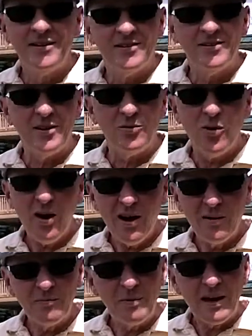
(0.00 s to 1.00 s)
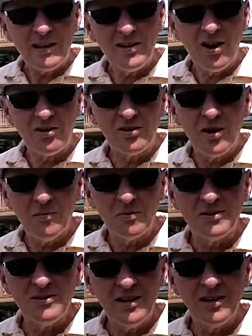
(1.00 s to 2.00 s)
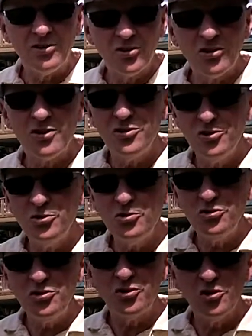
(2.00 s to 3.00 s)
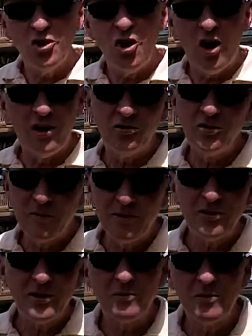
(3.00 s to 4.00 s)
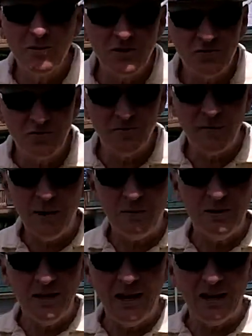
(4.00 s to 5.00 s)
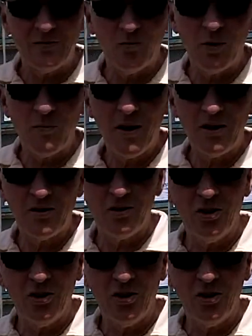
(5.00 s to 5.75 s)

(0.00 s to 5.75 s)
Say, what? Backyard compass? Yeah, you're going to use your lawn, so you better get permission from mom and dad what part of the